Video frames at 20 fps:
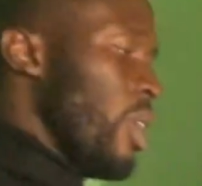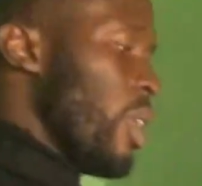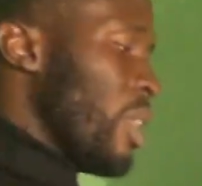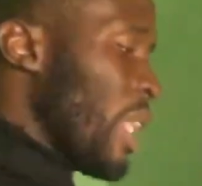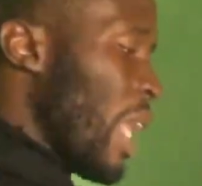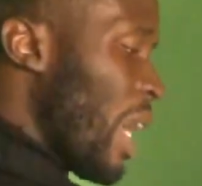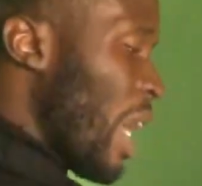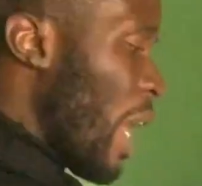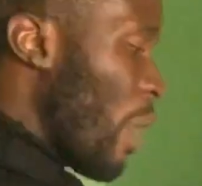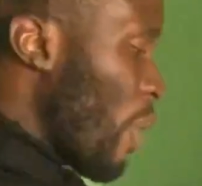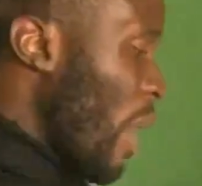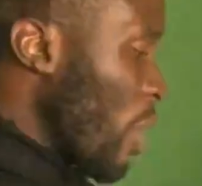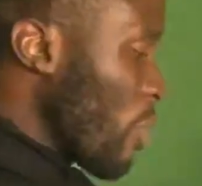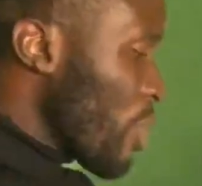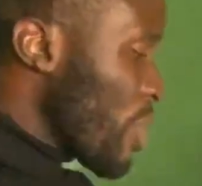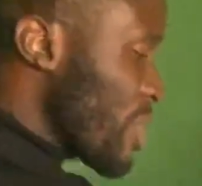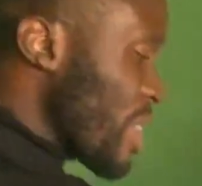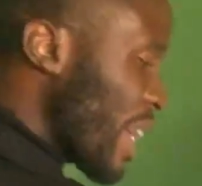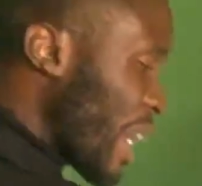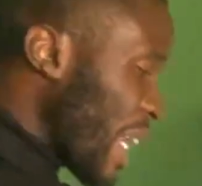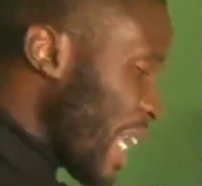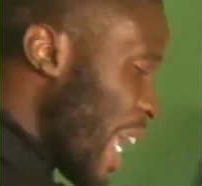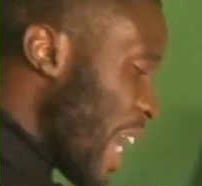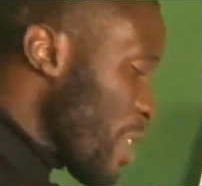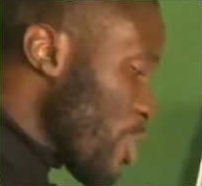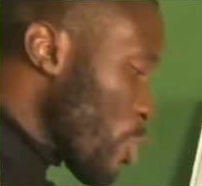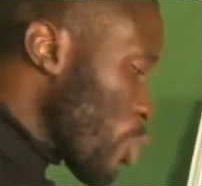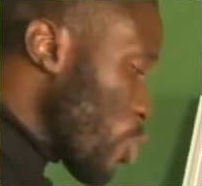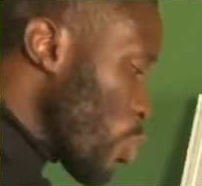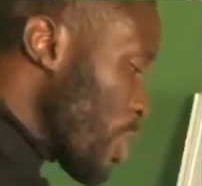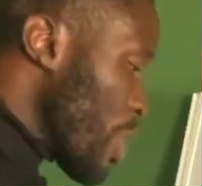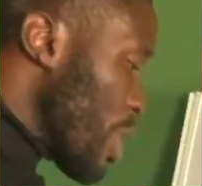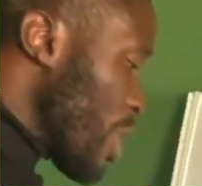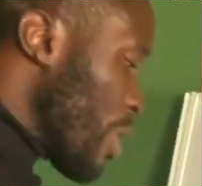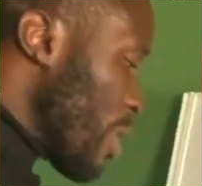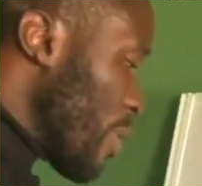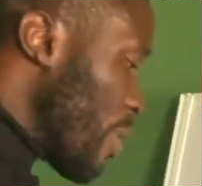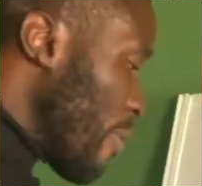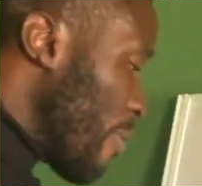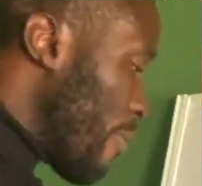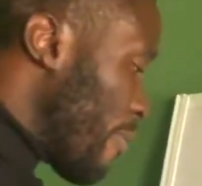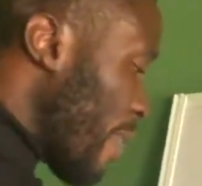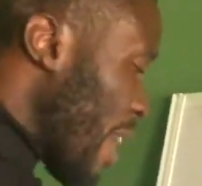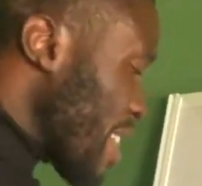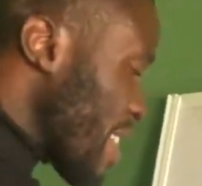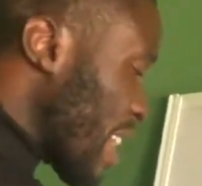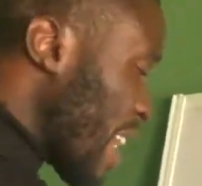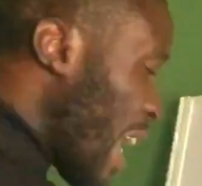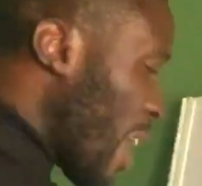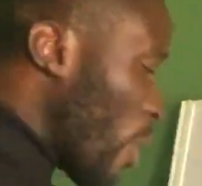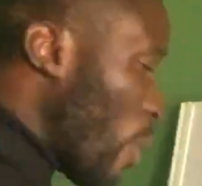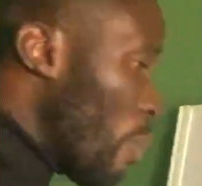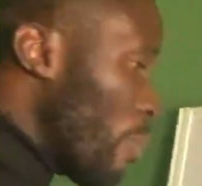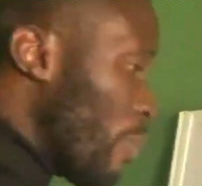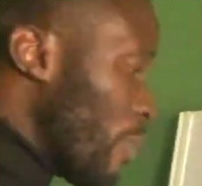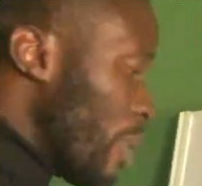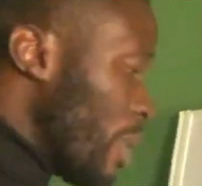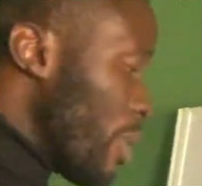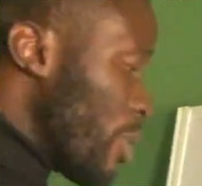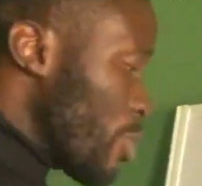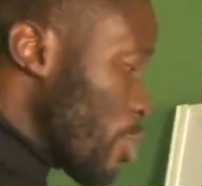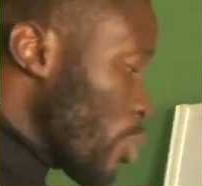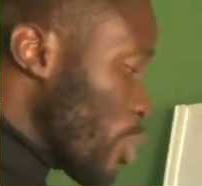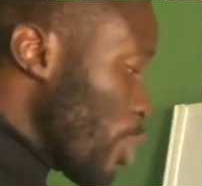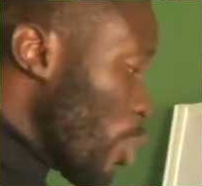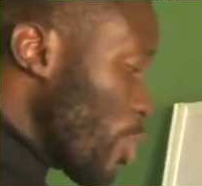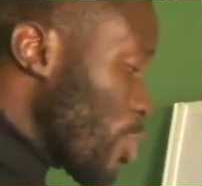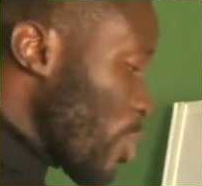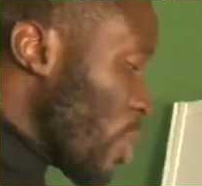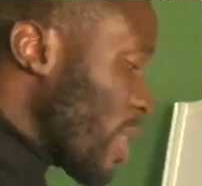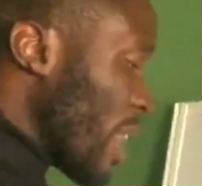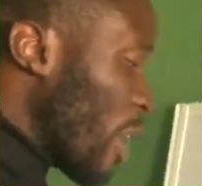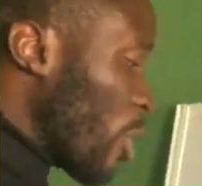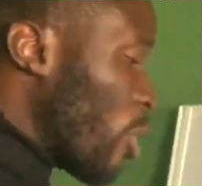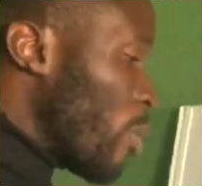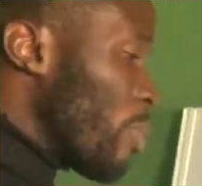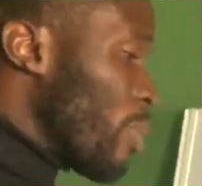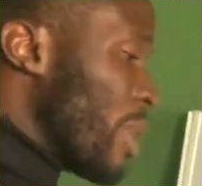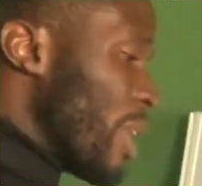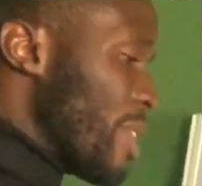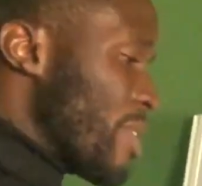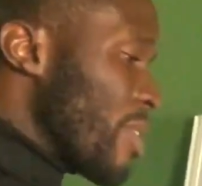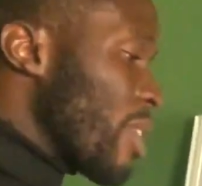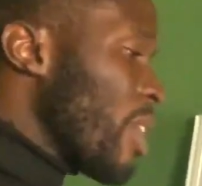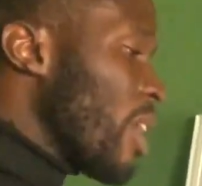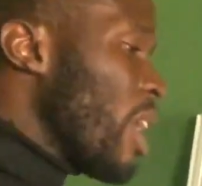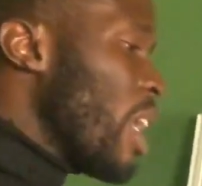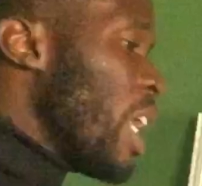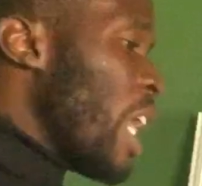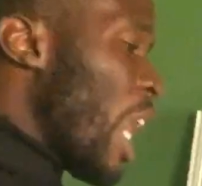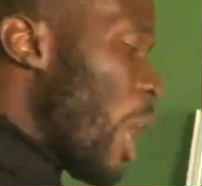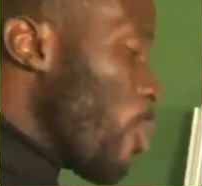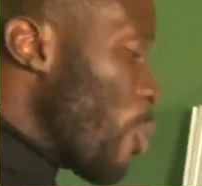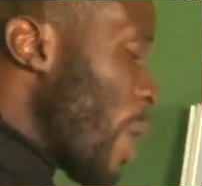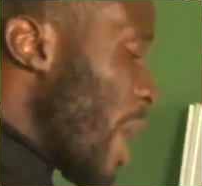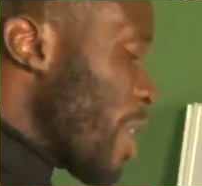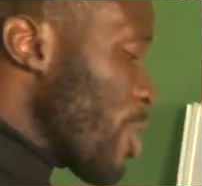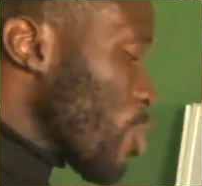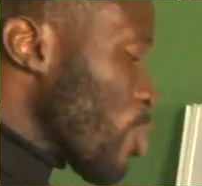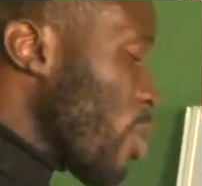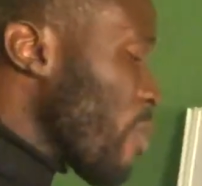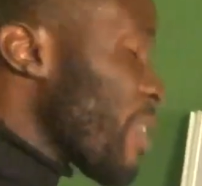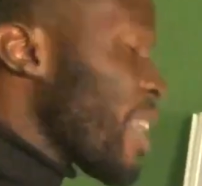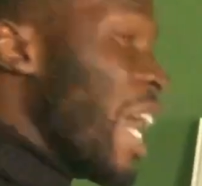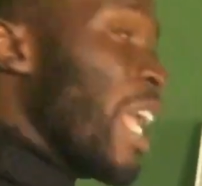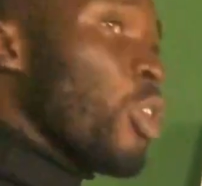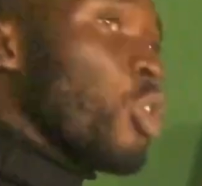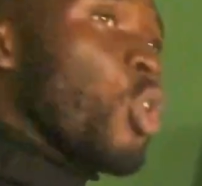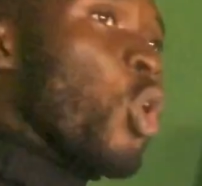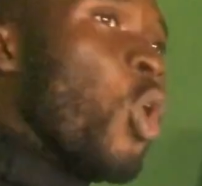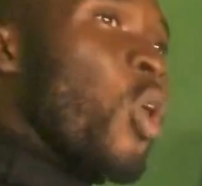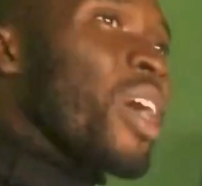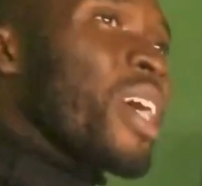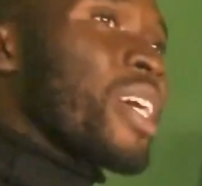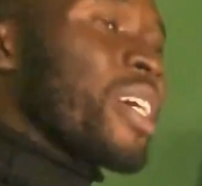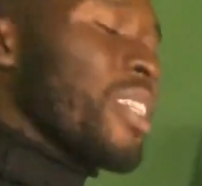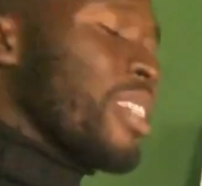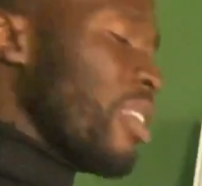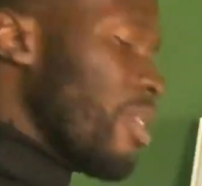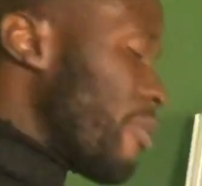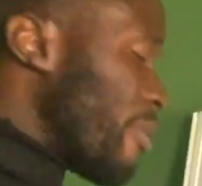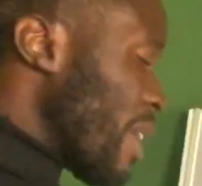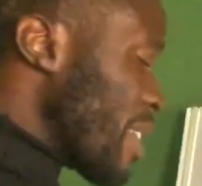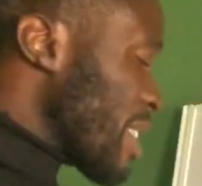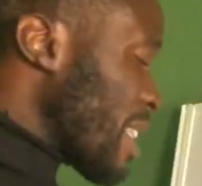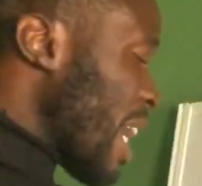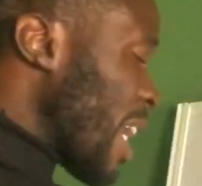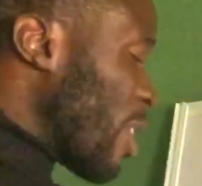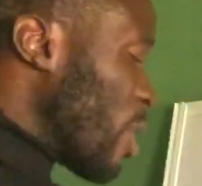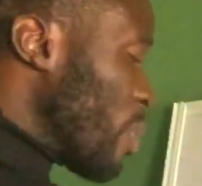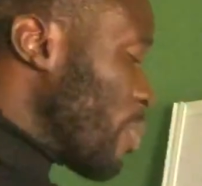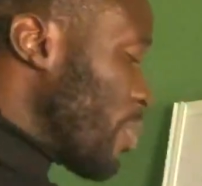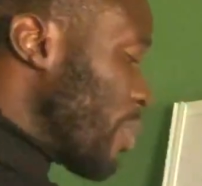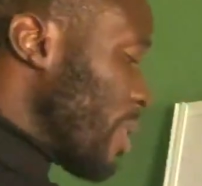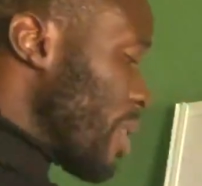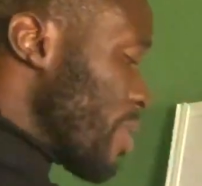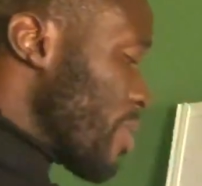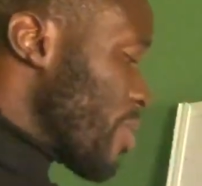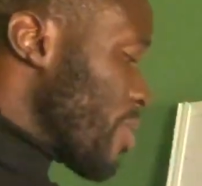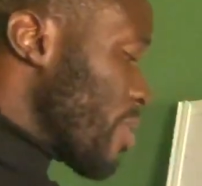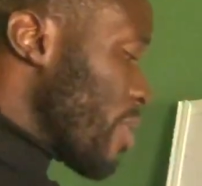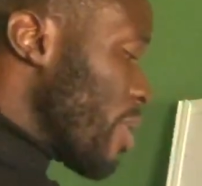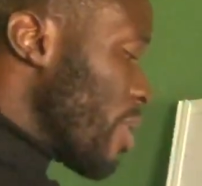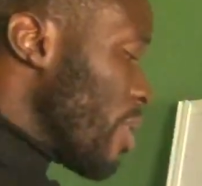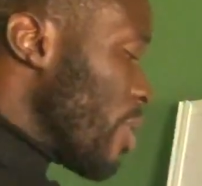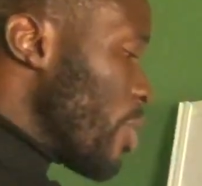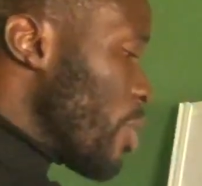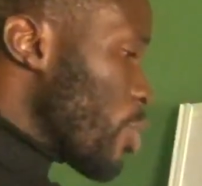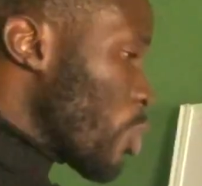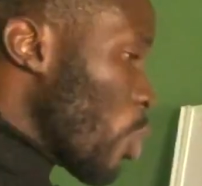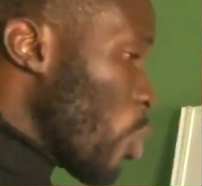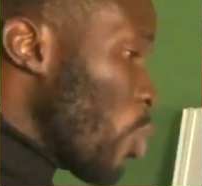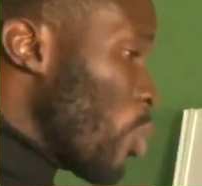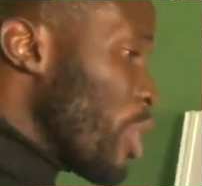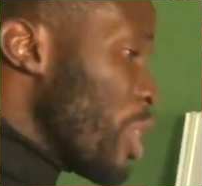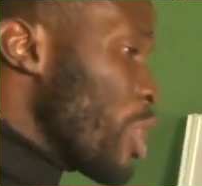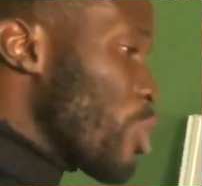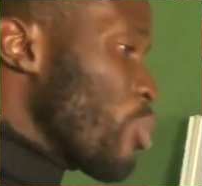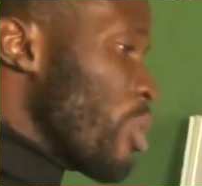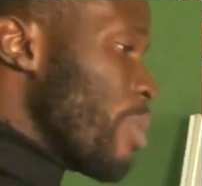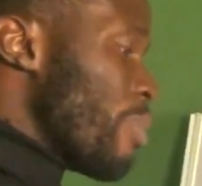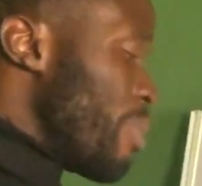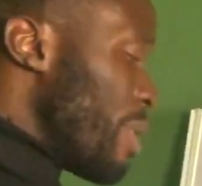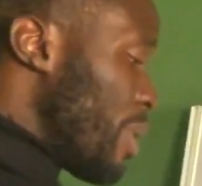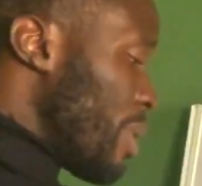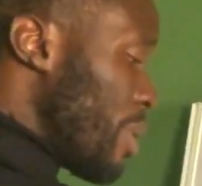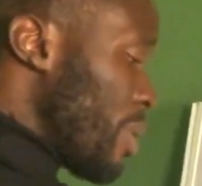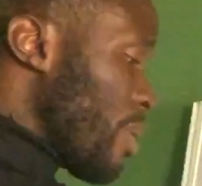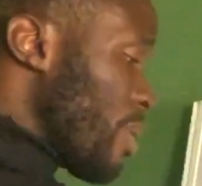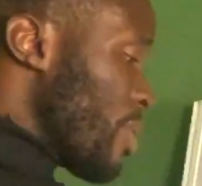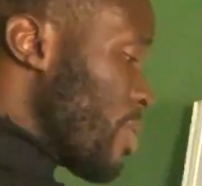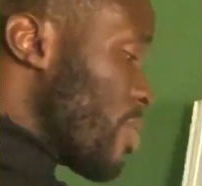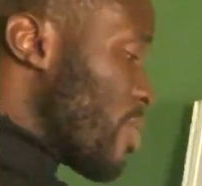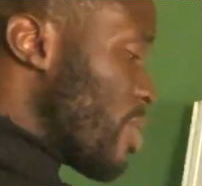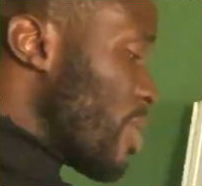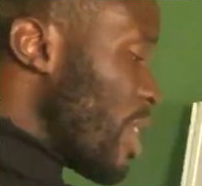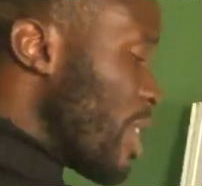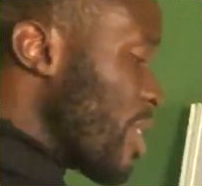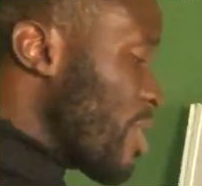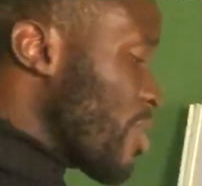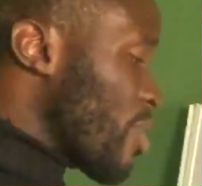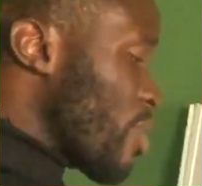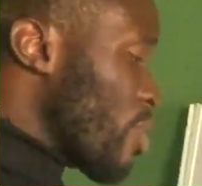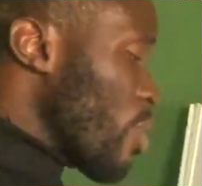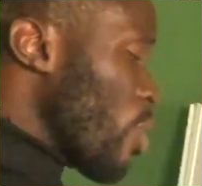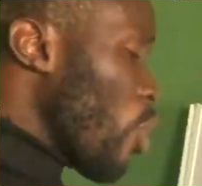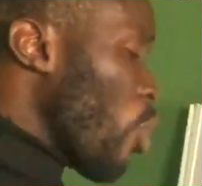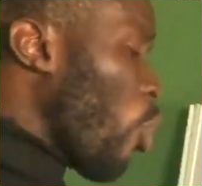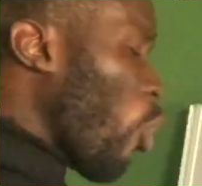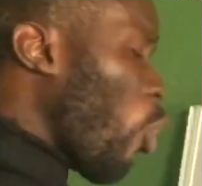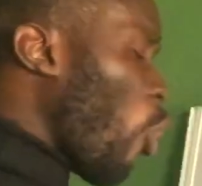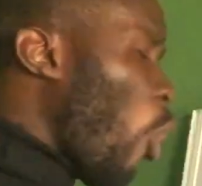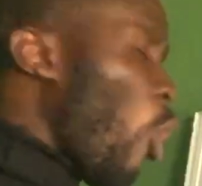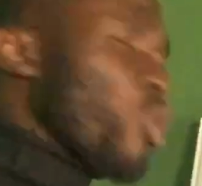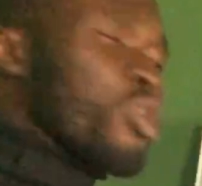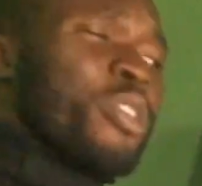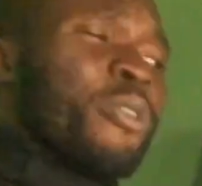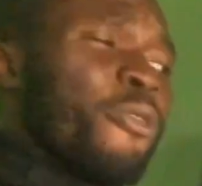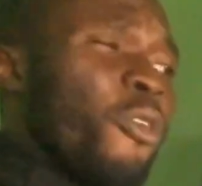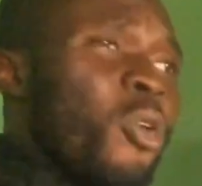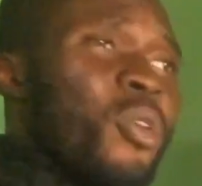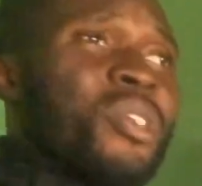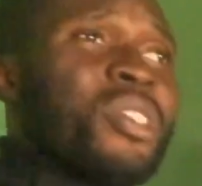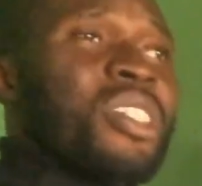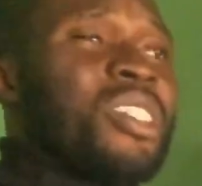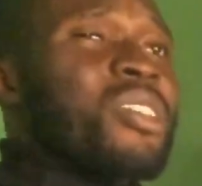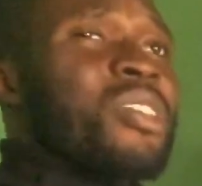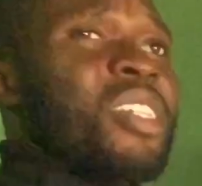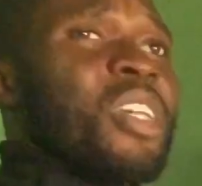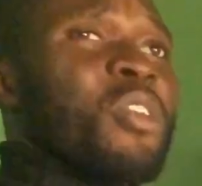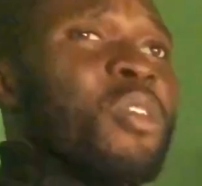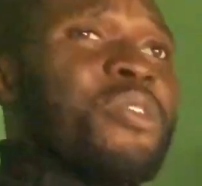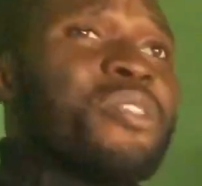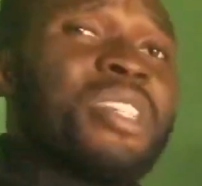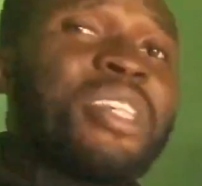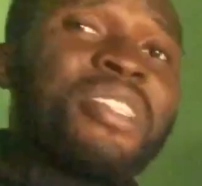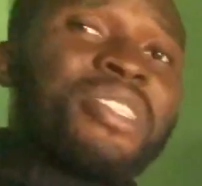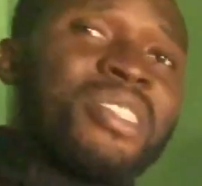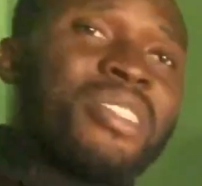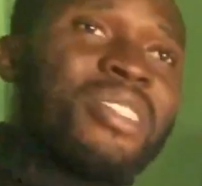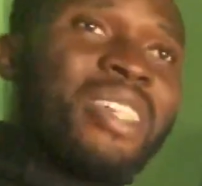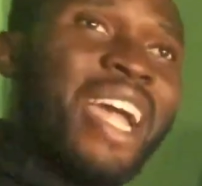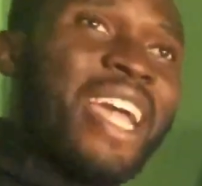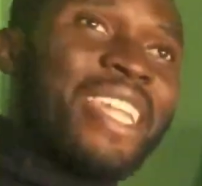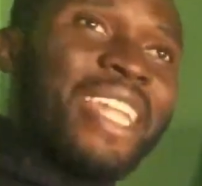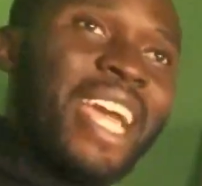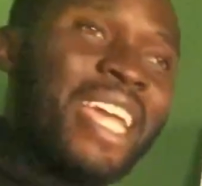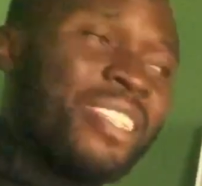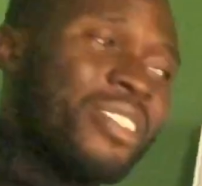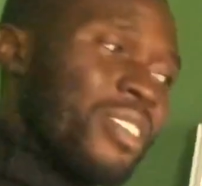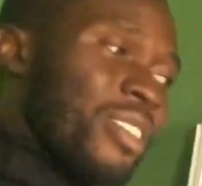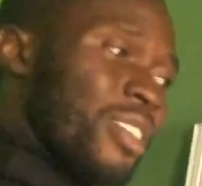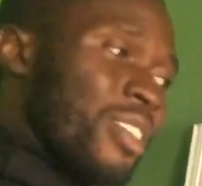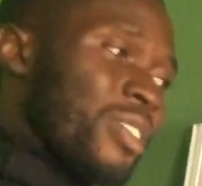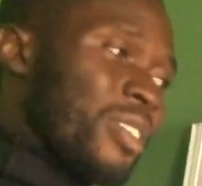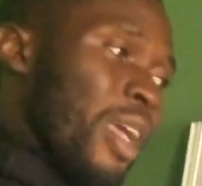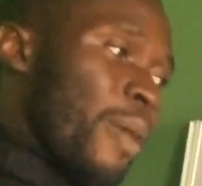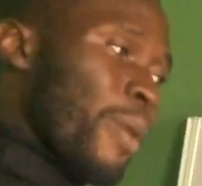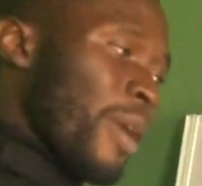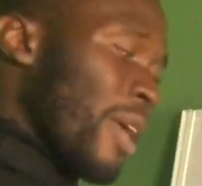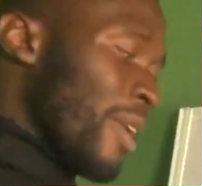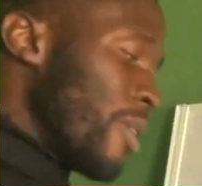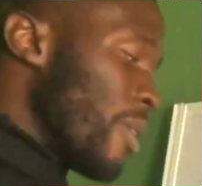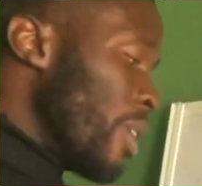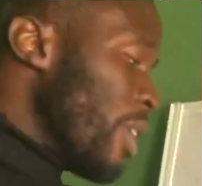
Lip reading: Now, our angle is inclined to the vertical component, to the horizontal component, and we are resolving along the vertical components. So it will be 6 cos 40 instead of 6 sin 90 this time around.